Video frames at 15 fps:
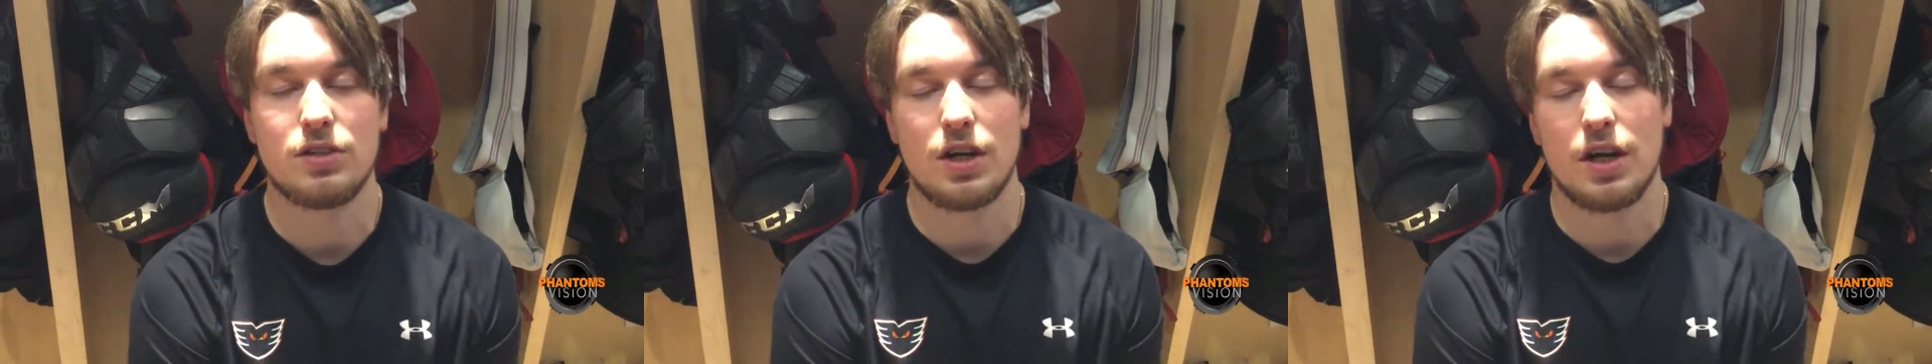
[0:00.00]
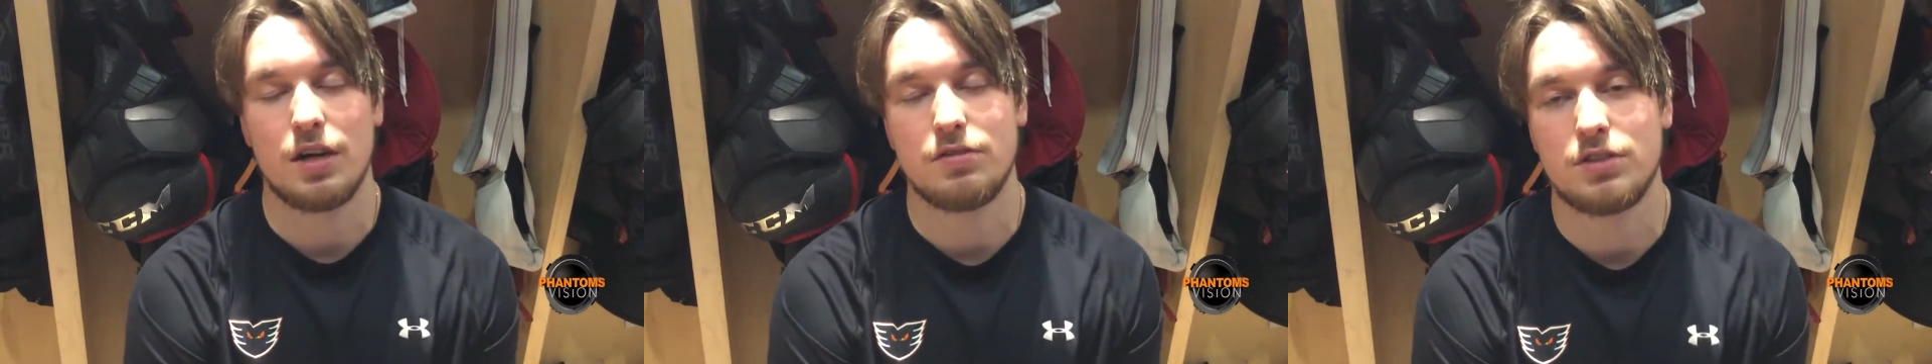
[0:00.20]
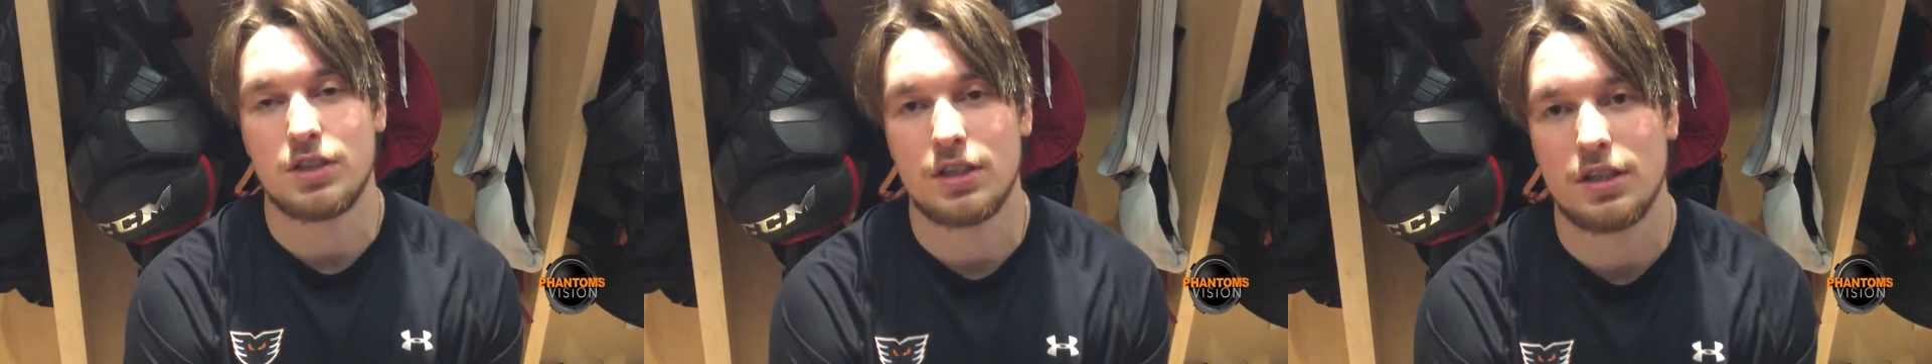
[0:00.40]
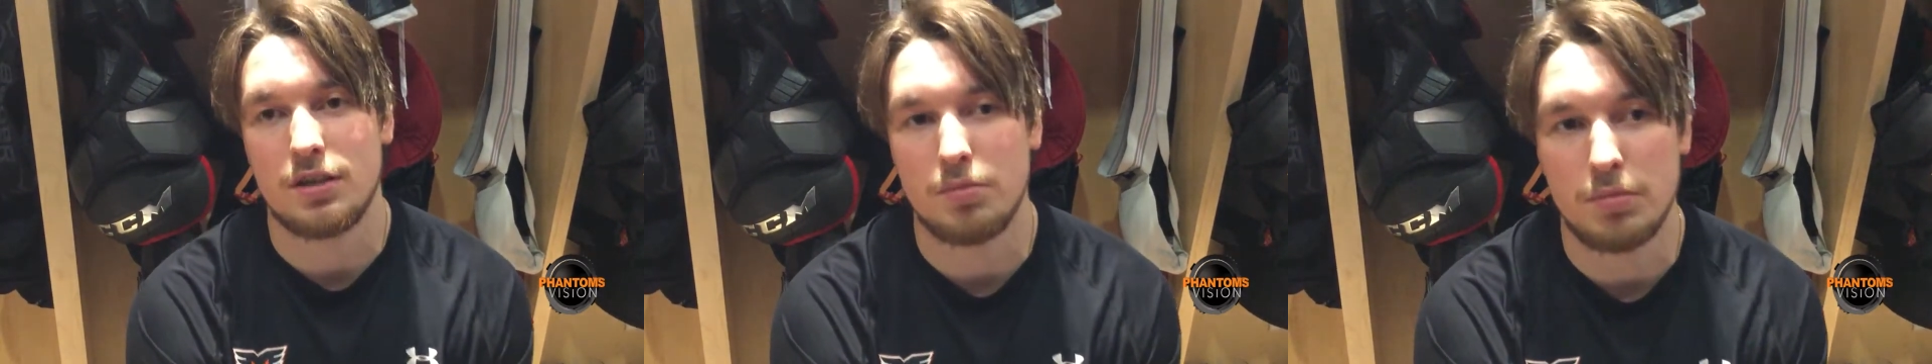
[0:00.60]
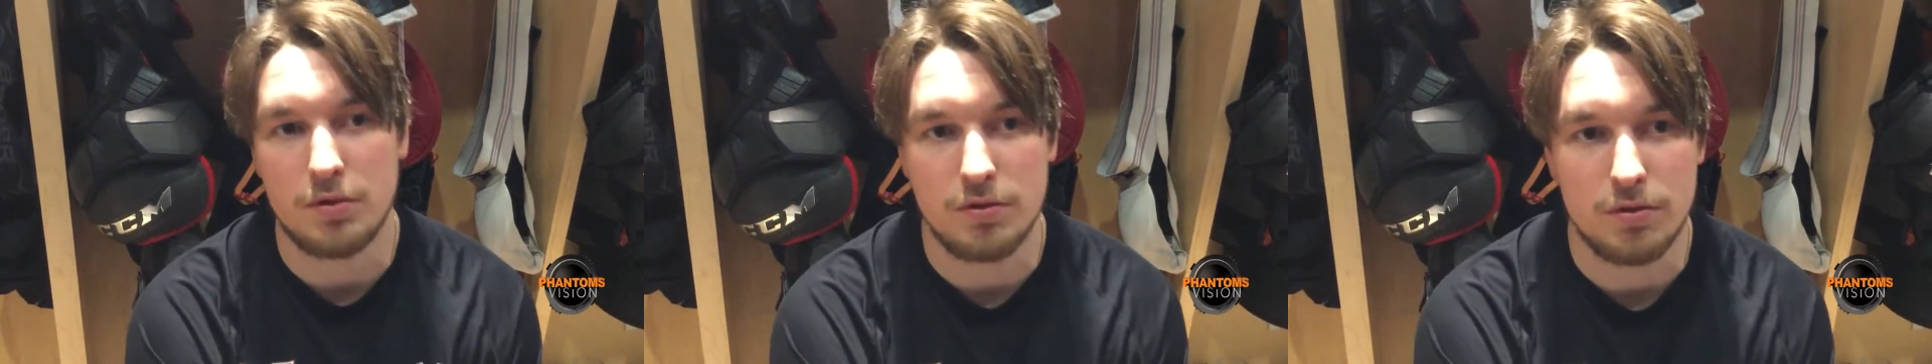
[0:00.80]
I've tried
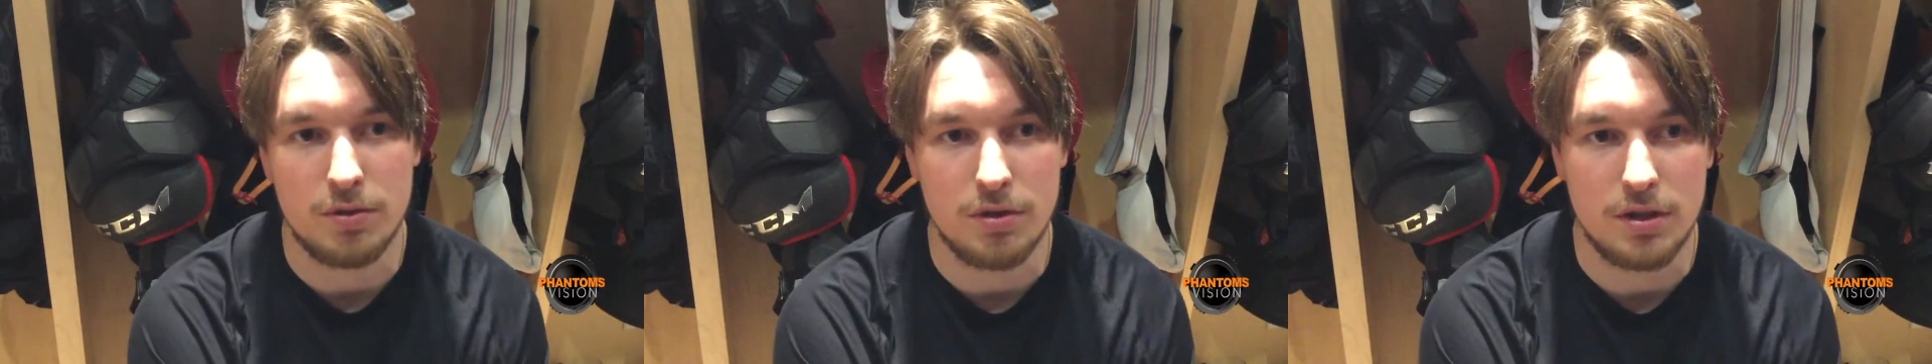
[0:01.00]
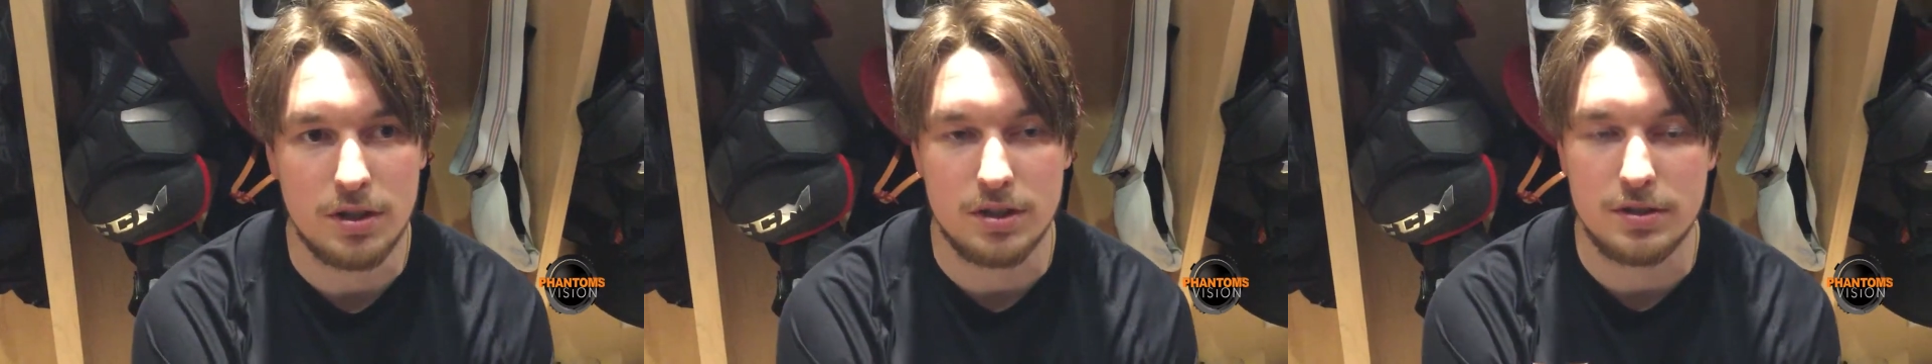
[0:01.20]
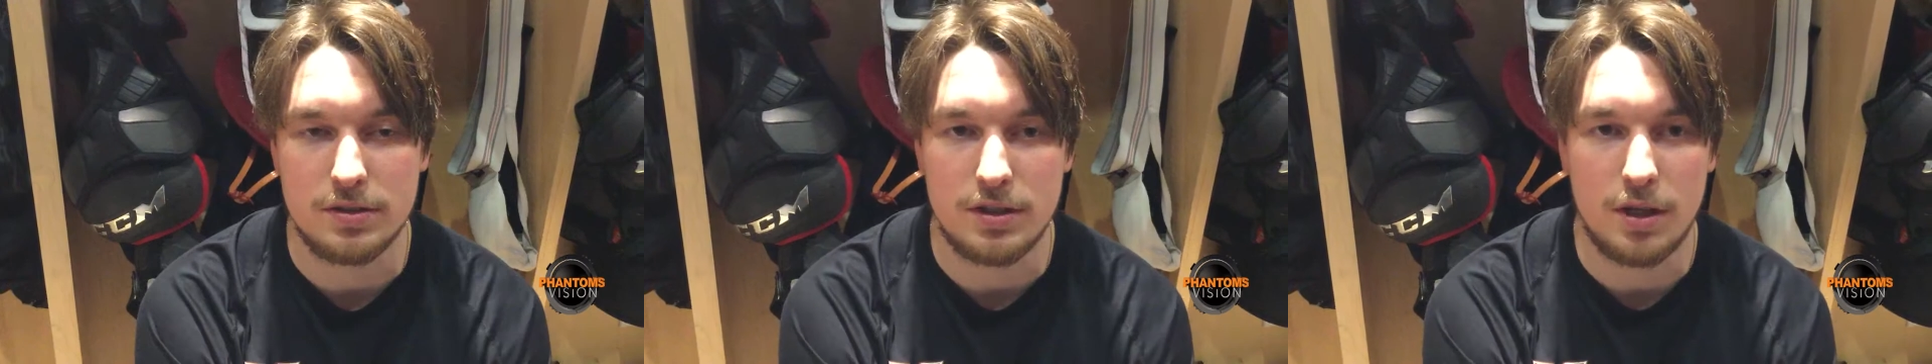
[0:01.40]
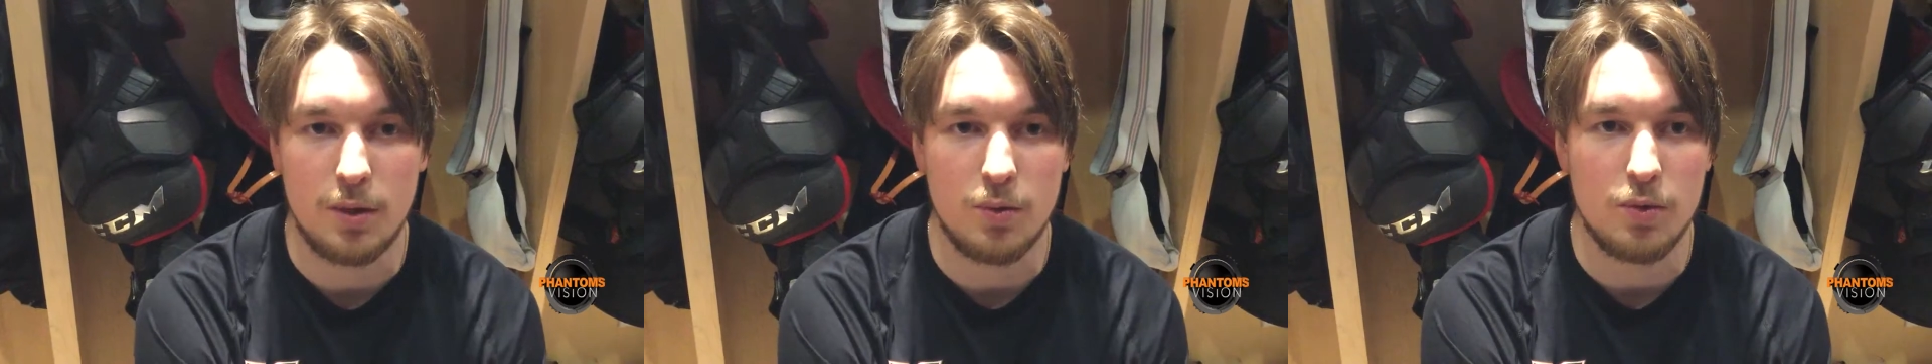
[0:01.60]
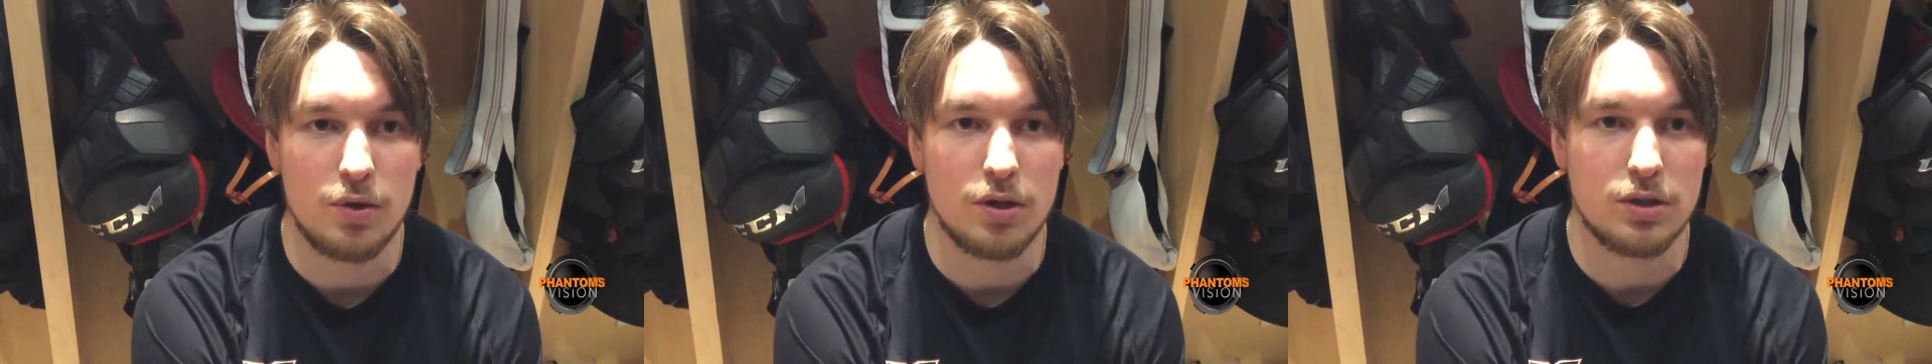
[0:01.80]
it before and
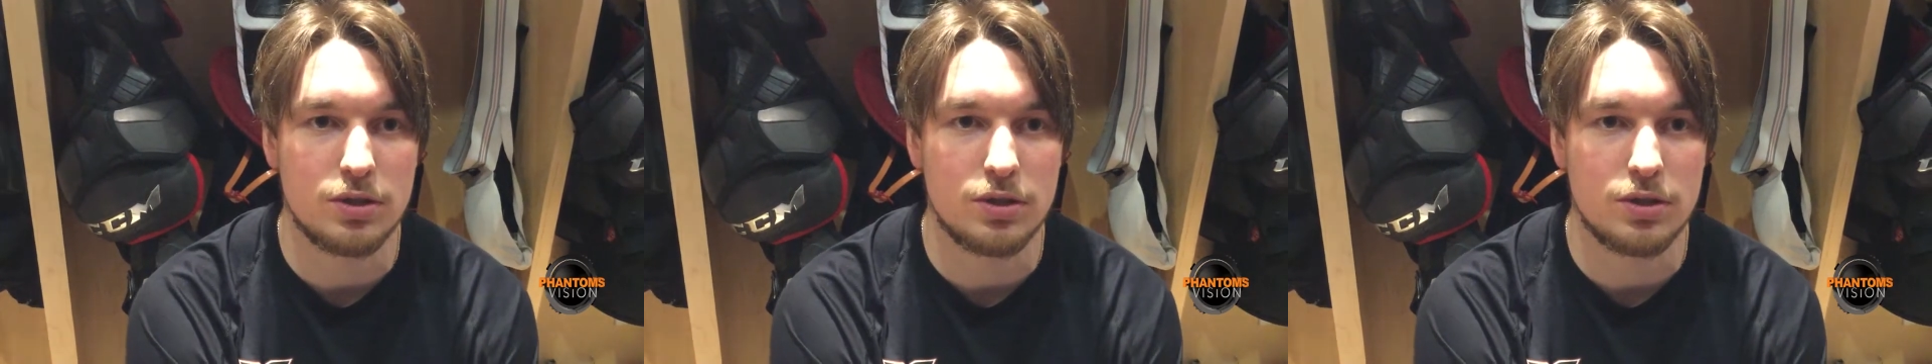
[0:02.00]
didn't work.